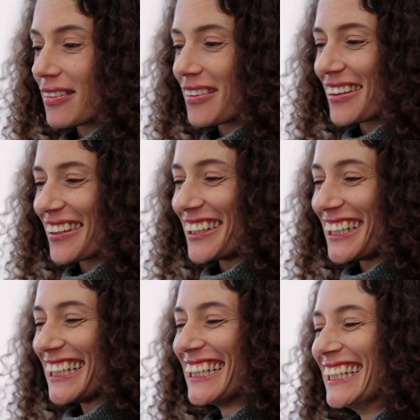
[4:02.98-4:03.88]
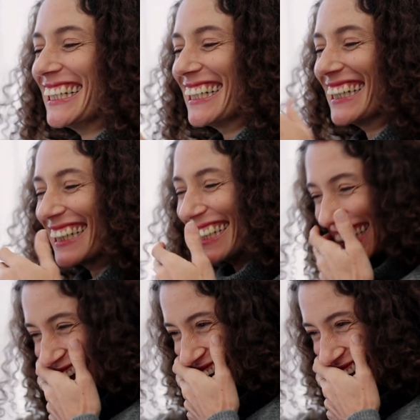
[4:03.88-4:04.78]
Don't just stick to
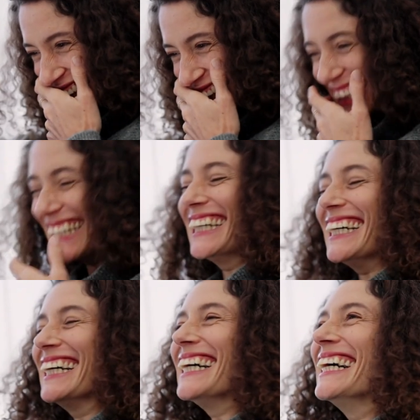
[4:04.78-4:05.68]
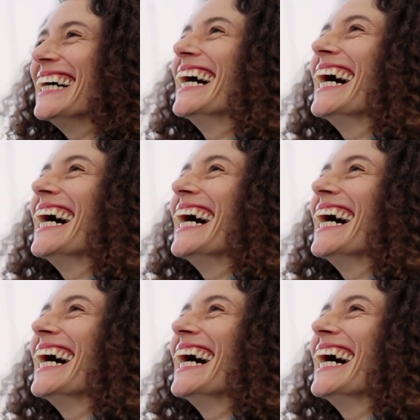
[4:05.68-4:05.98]
memes or quick texts.